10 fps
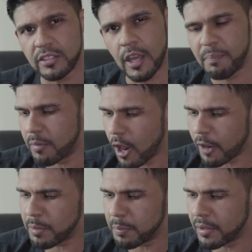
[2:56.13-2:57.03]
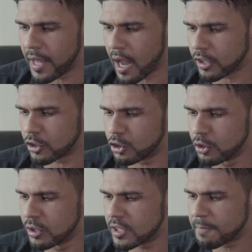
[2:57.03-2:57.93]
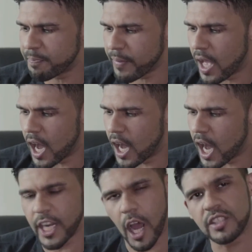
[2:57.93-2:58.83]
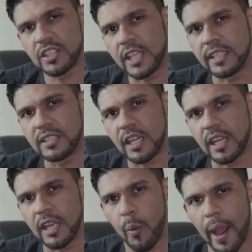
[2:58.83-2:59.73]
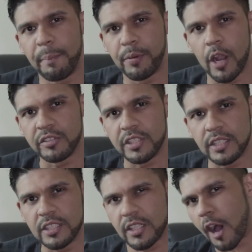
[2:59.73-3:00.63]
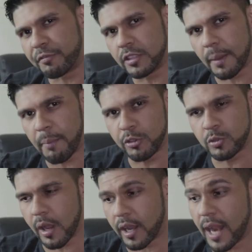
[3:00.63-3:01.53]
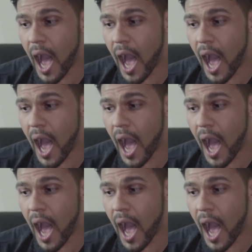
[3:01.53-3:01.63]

You know, a lot of people they like to choose uh, a nice tasting whey protein just after their post work.